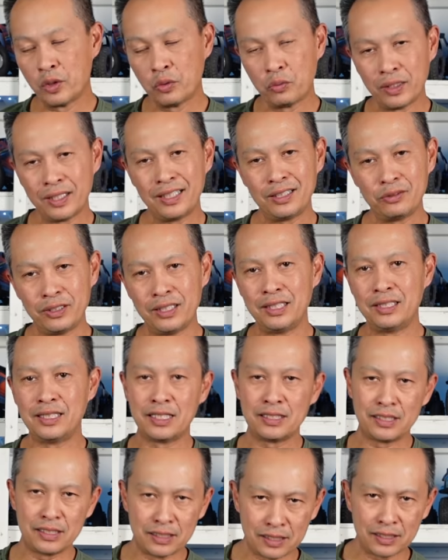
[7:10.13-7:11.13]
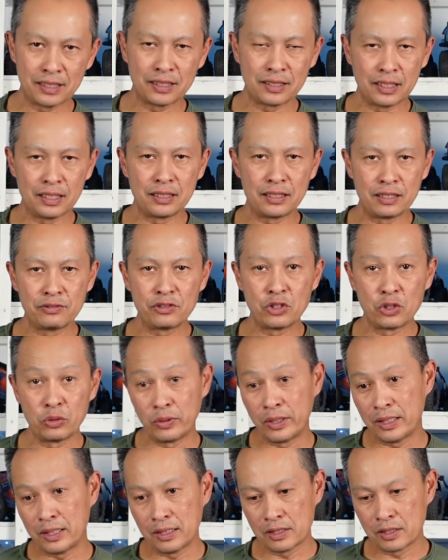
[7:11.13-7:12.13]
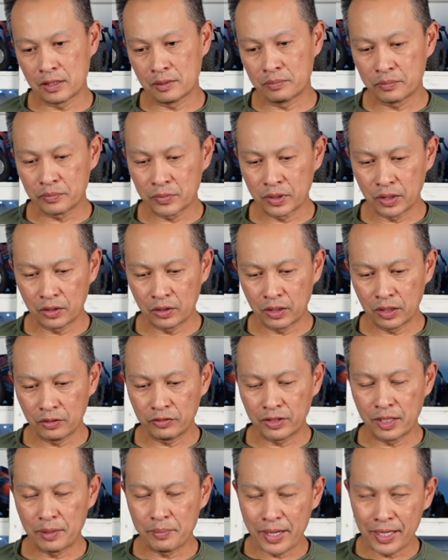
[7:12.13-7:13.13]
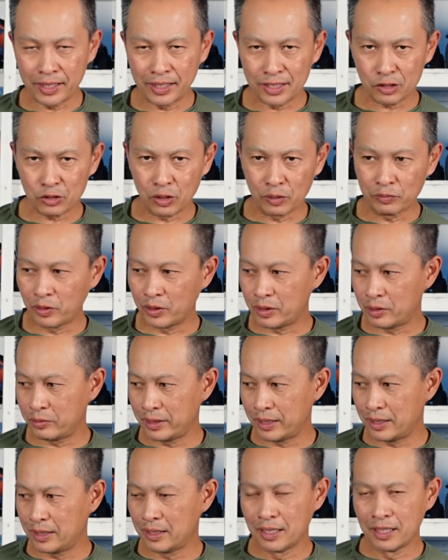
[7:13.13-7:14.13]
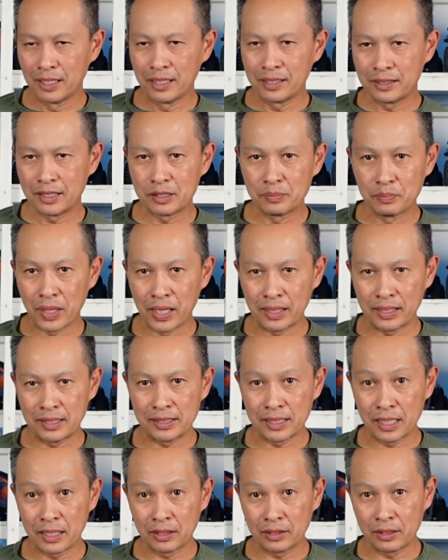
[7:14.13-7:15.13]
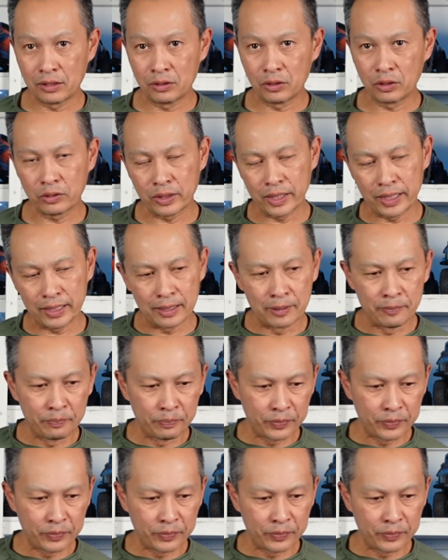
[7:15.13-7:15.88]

What it really does is it gives you realism. You know, if they made this 12.3, this body's not gonna look right.